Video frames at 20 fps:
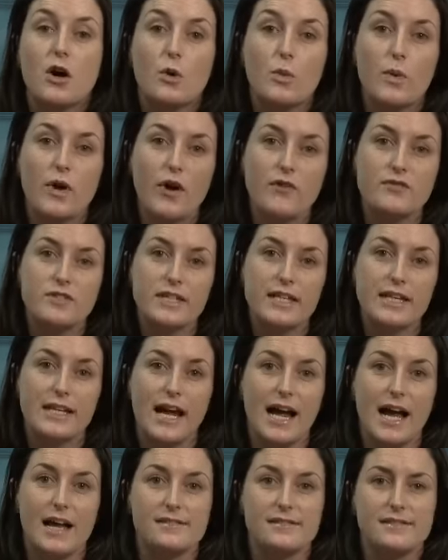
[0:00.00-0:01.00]
We often get
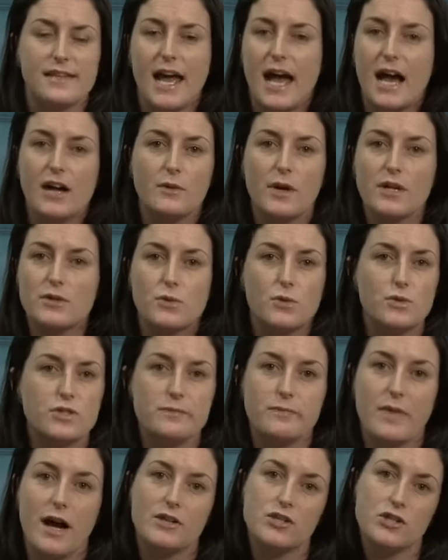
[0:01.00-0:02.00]
asked, how do I talk to
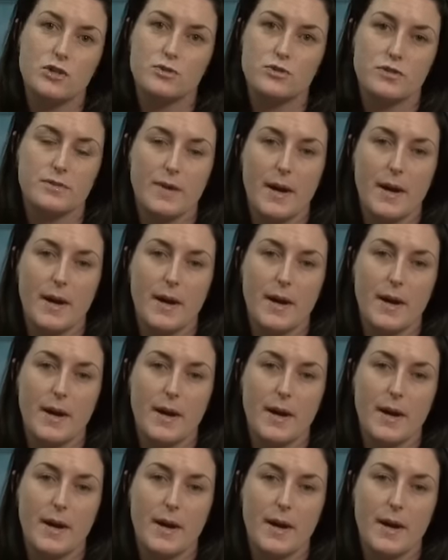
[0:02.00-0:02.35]
my children